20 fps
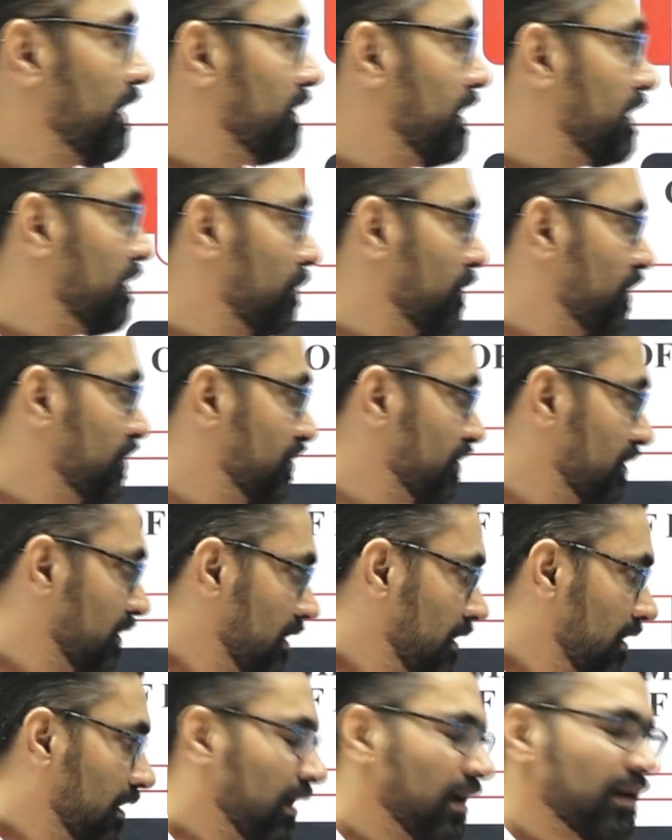that much
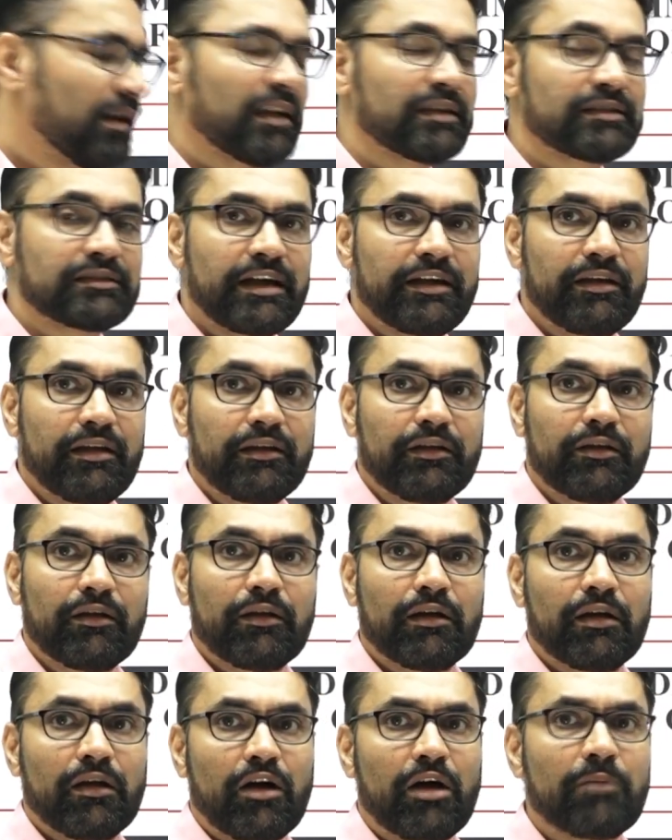understanding
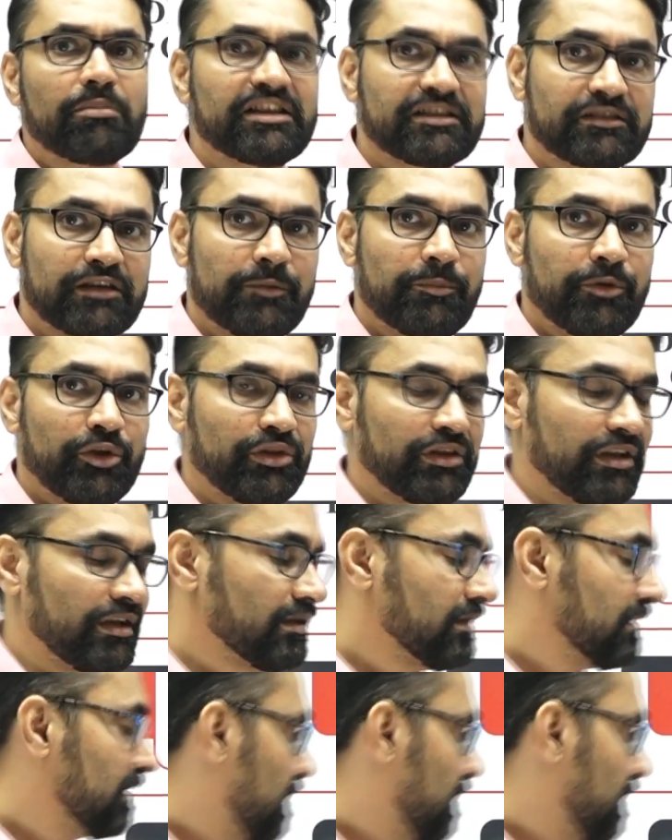of descriptive ethics,